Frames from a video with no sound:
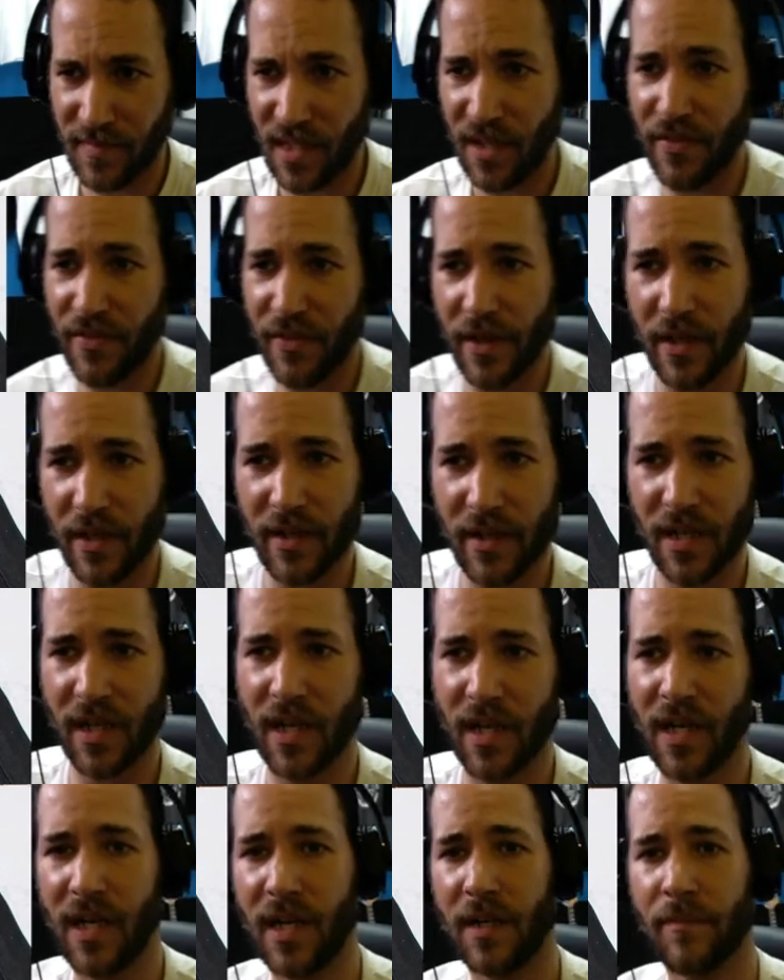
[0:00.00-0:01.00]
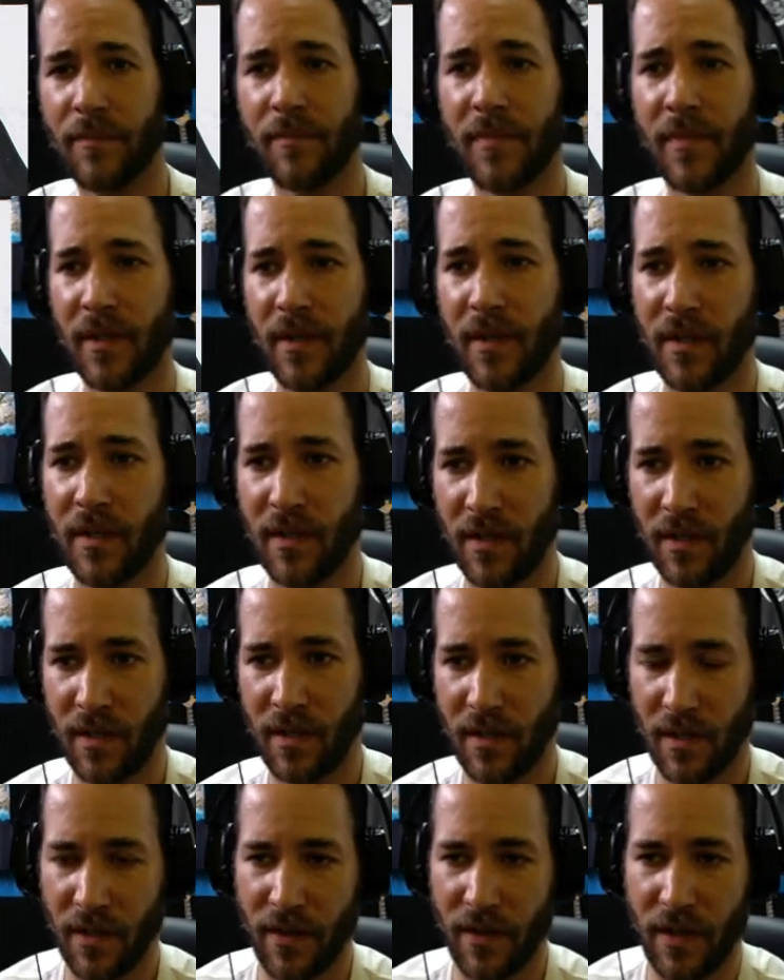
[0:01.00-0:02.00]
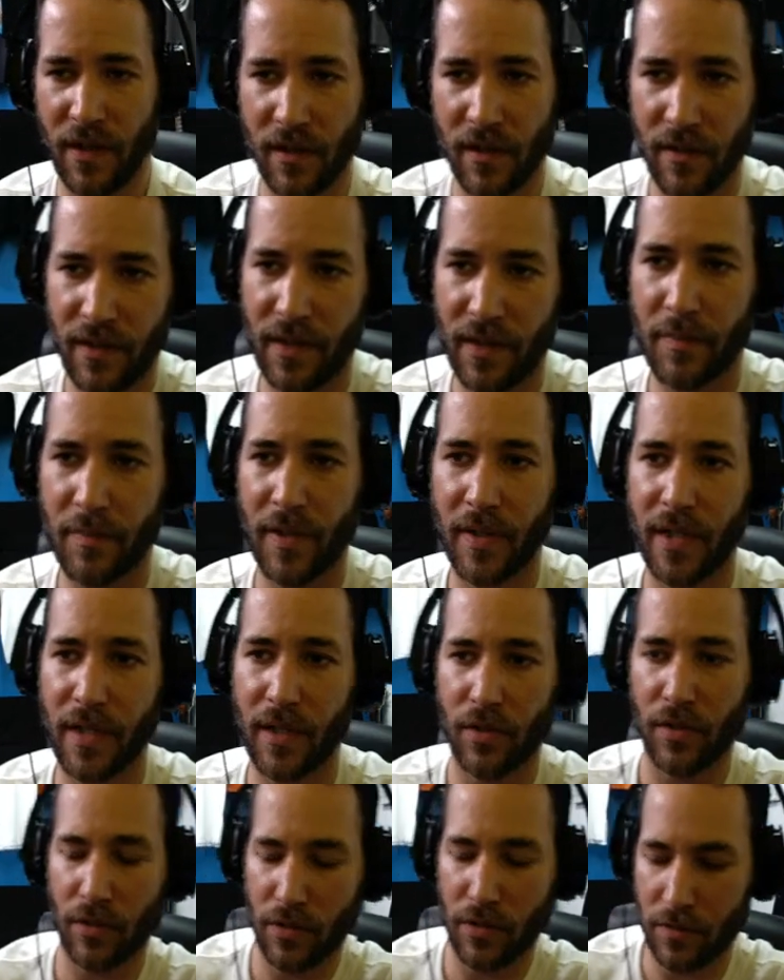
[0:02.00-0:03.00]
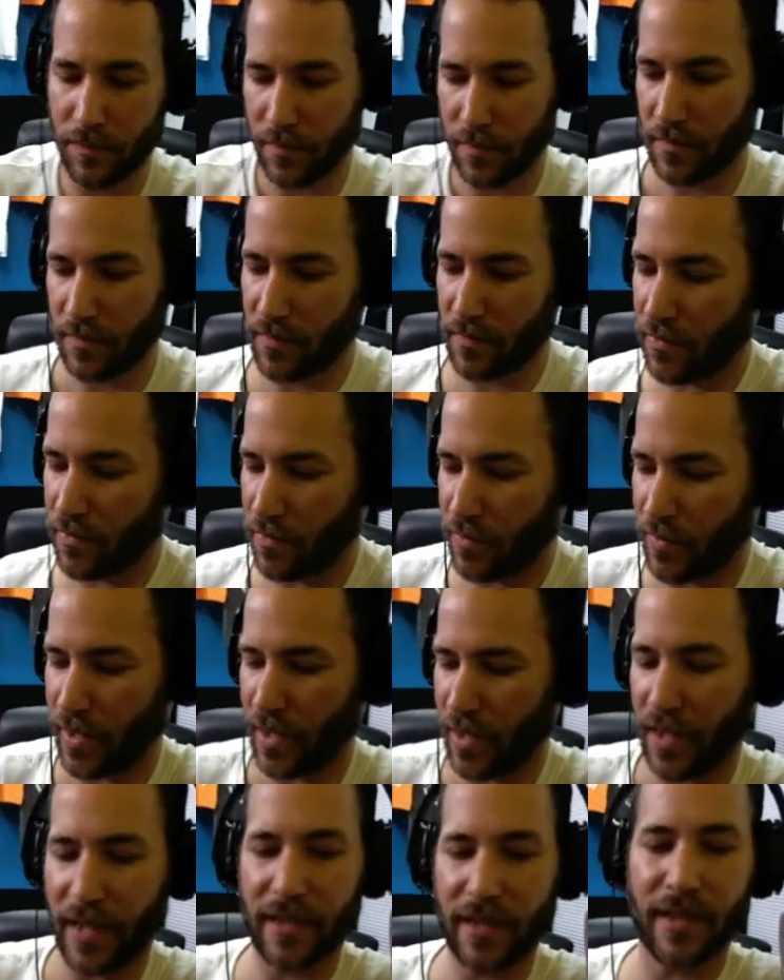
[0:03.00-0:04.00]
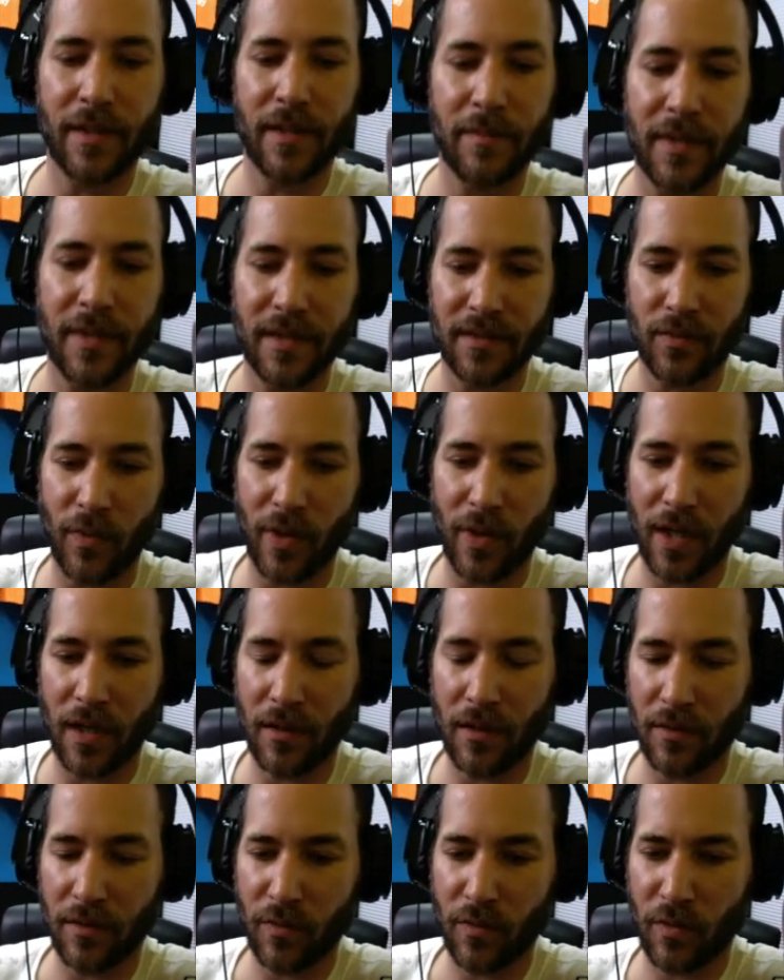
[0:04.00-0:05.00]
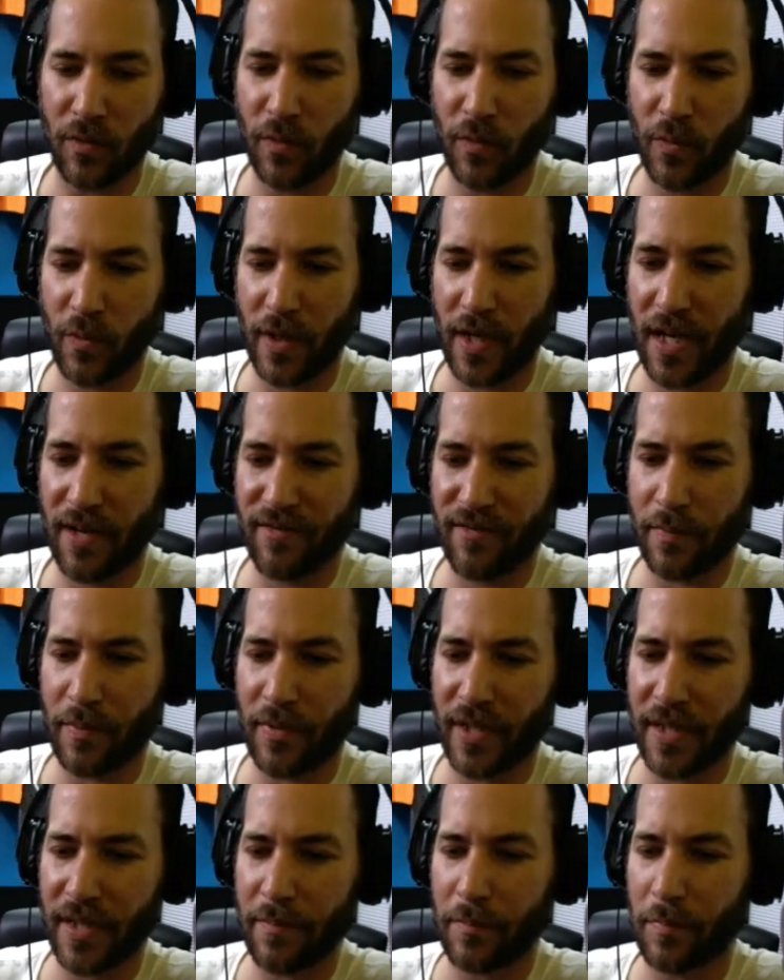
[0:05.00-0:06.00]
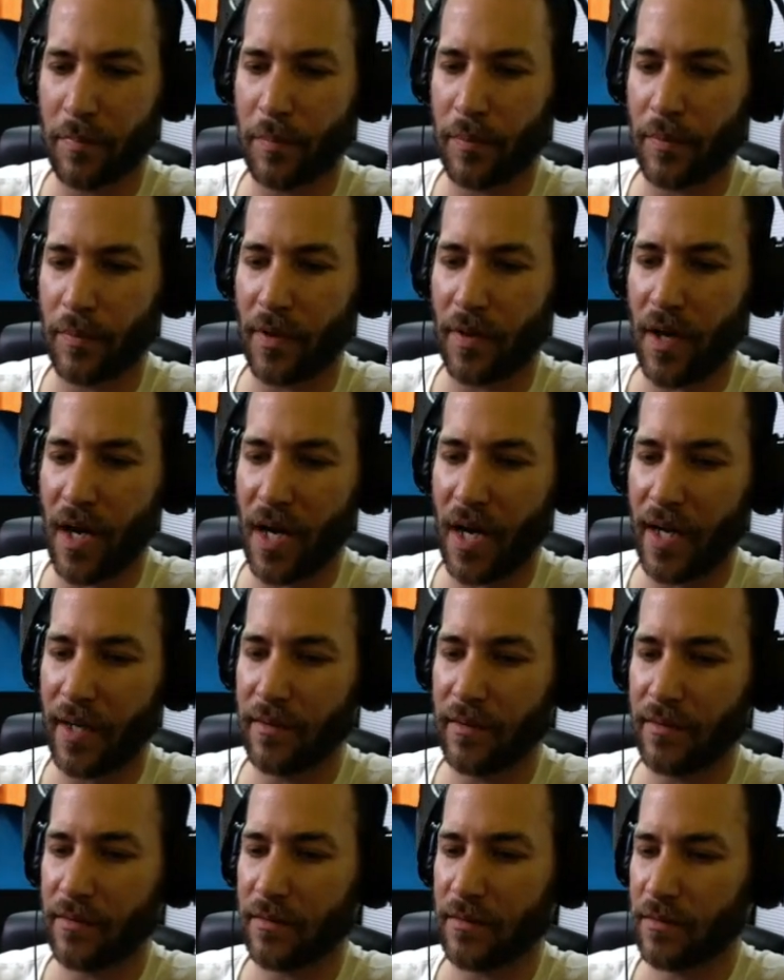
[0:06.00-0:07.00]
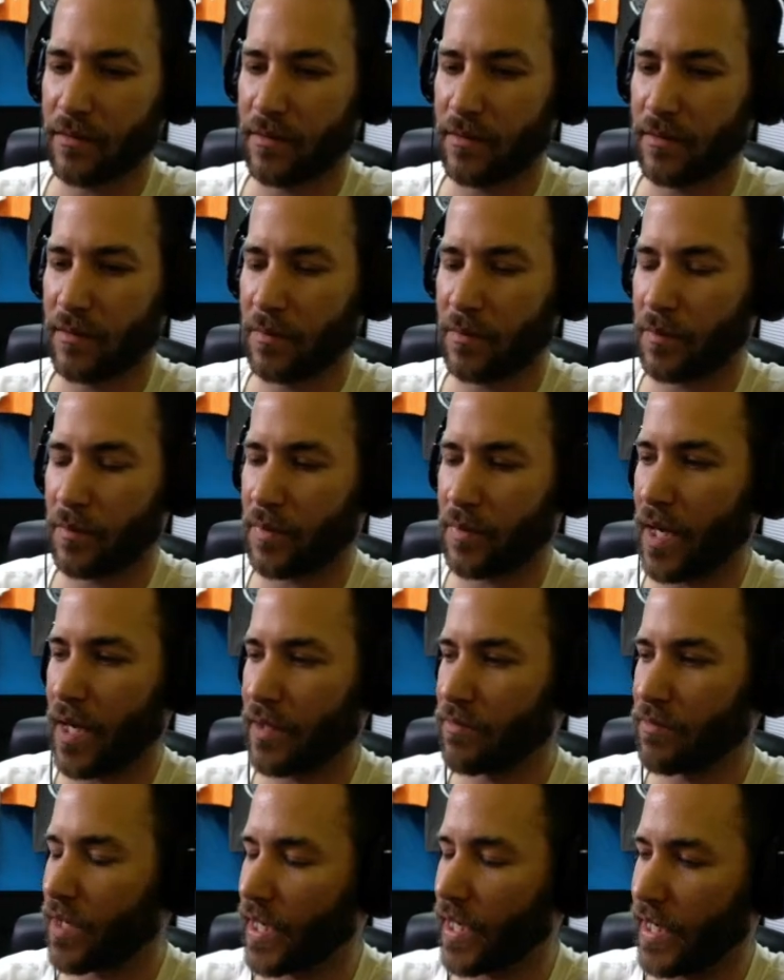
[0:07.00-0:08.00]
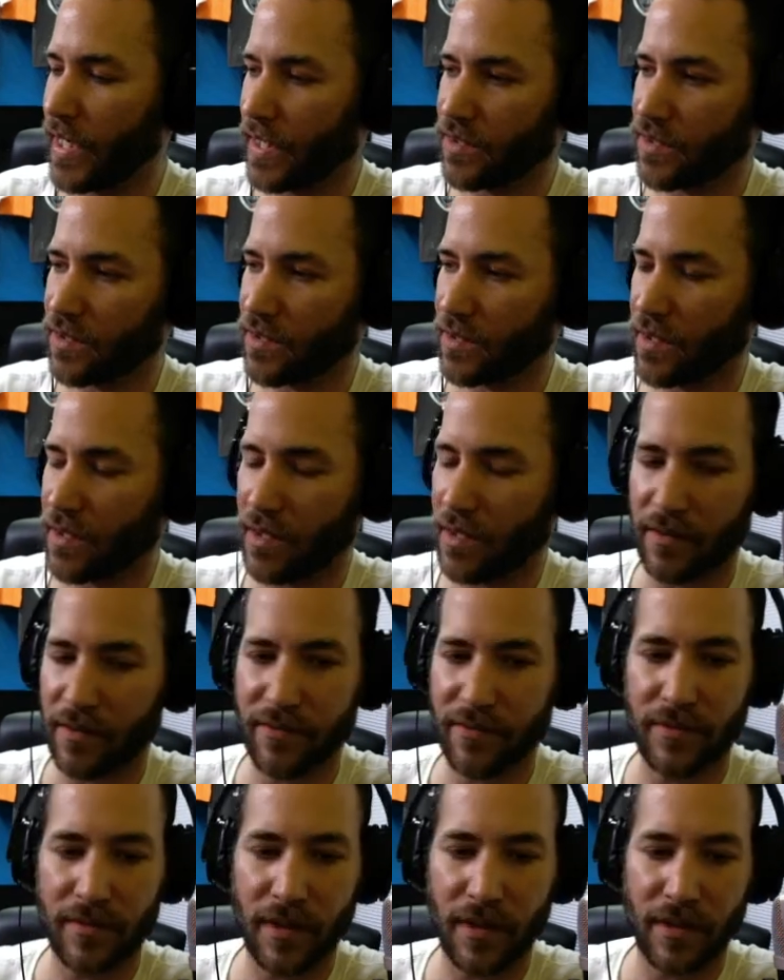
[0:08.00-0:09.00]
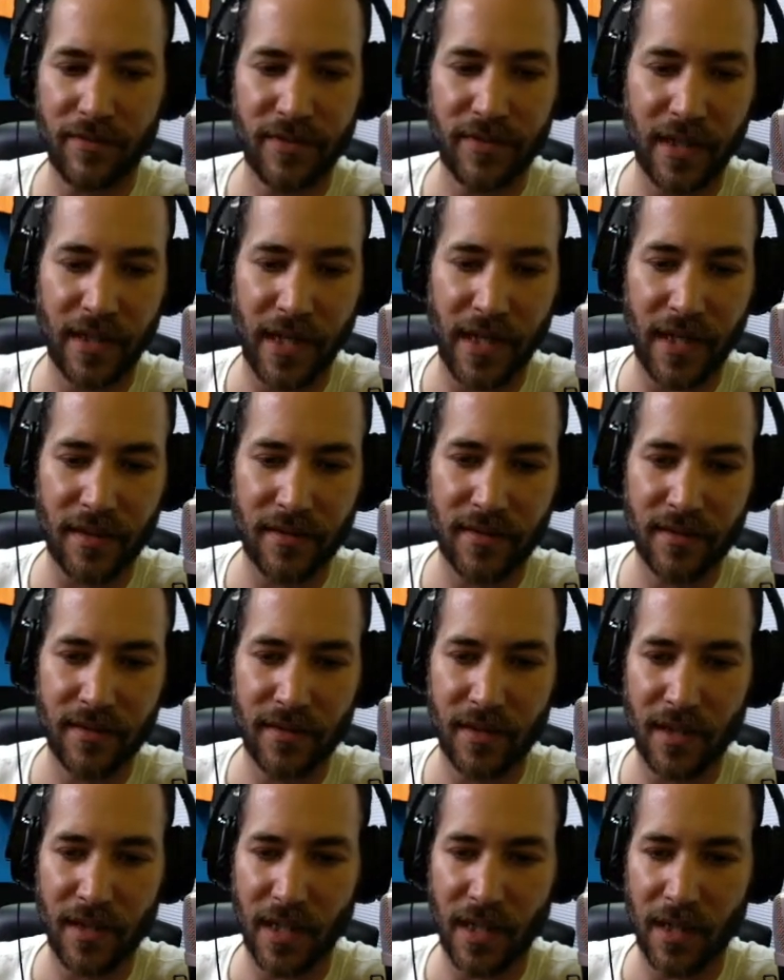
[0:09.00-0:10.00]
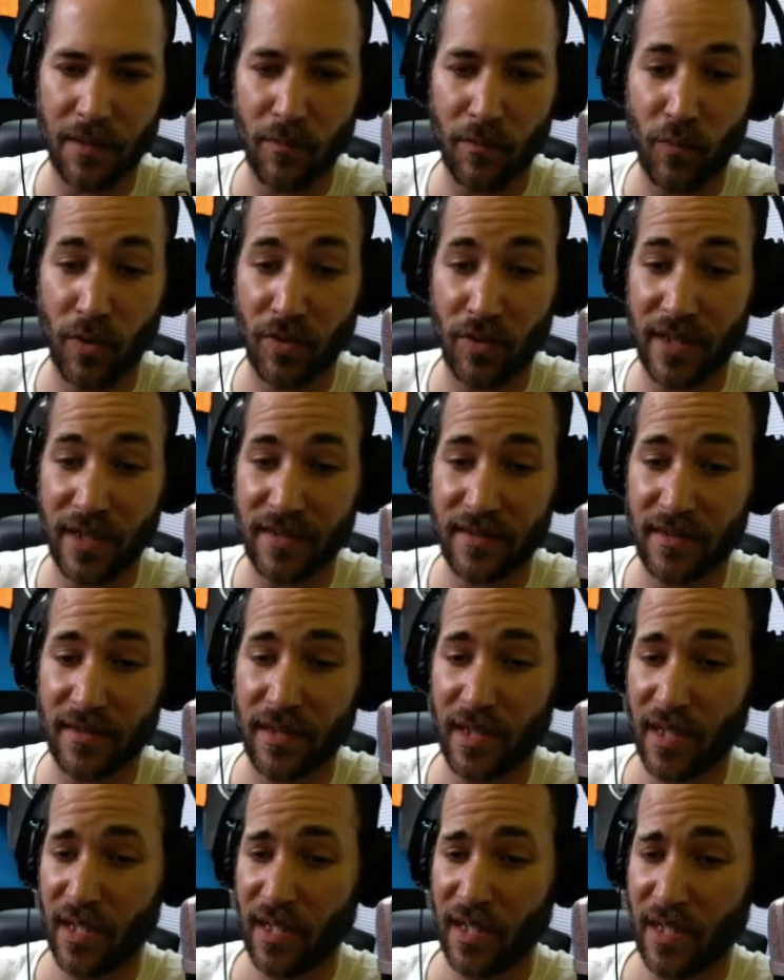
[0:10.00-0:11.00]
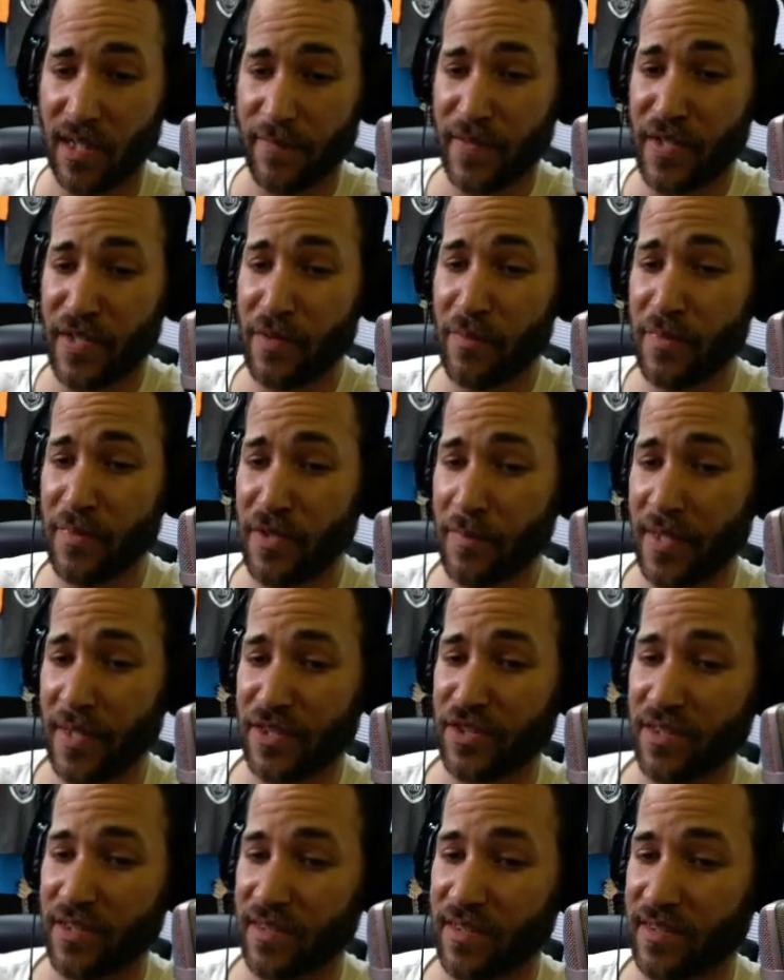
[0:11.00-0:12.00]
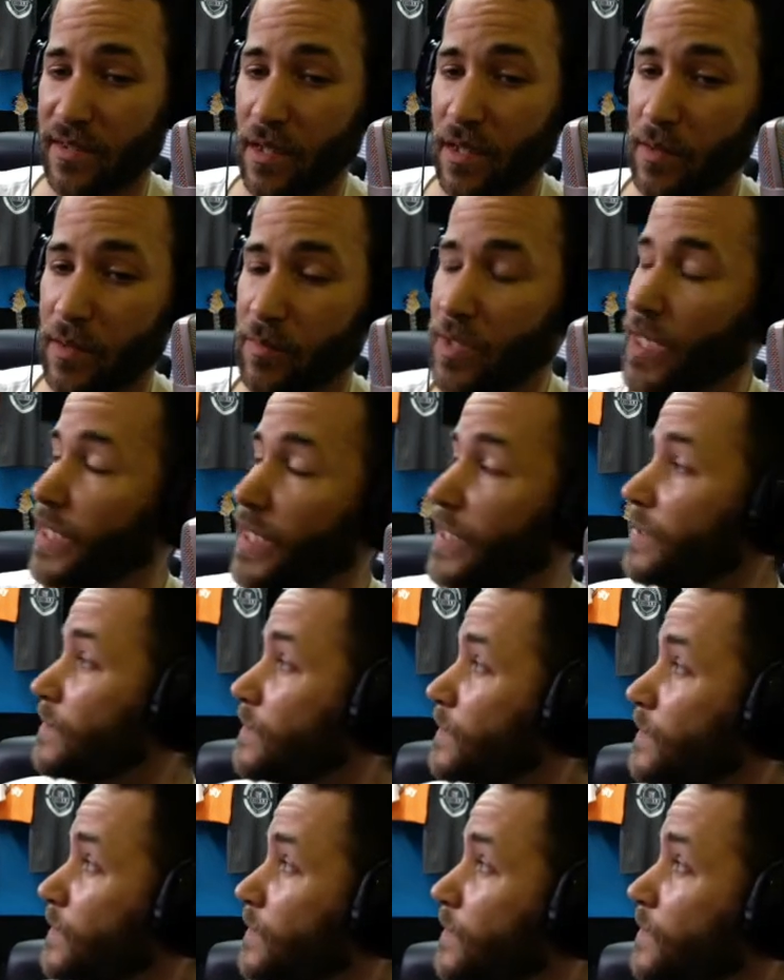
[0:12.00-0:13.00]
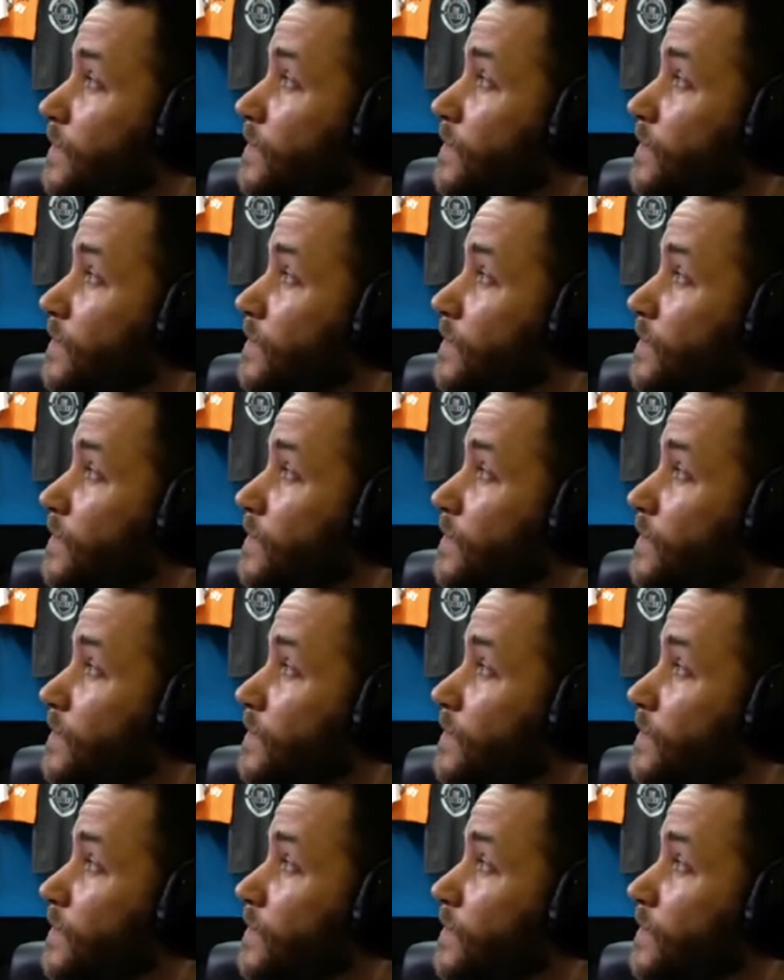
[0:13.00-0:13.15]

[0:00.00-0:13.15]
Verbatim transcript: They're uh, they're they're pretty cool. We like them as well. We're, we have a pretty graphics, broad broad range of of taste. Um, well, let's. I don't. You you mentioned Disturb, right? Mm -hmm.